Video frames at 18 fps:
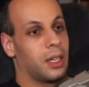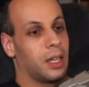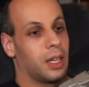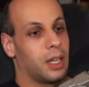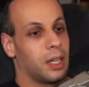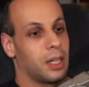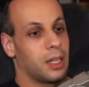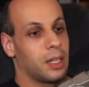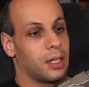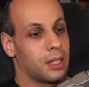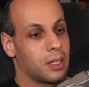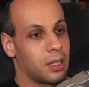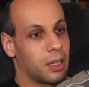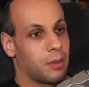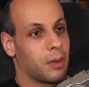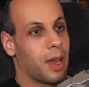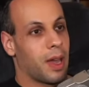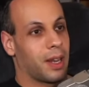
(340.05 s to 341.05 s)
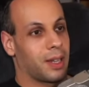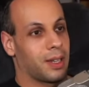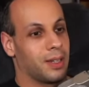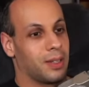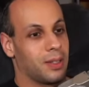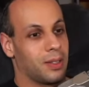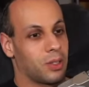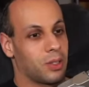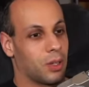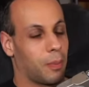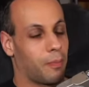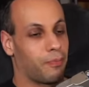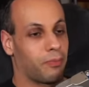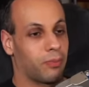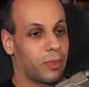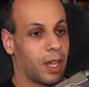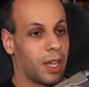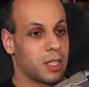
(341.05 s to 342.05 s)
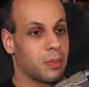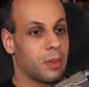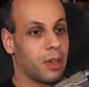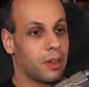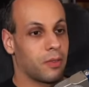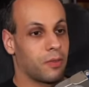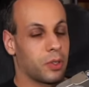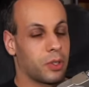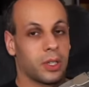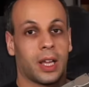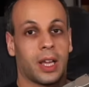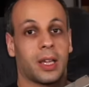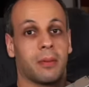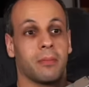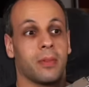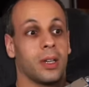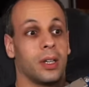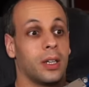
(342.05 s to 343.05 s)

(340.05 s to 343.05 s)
a schematic. So that's about it for today.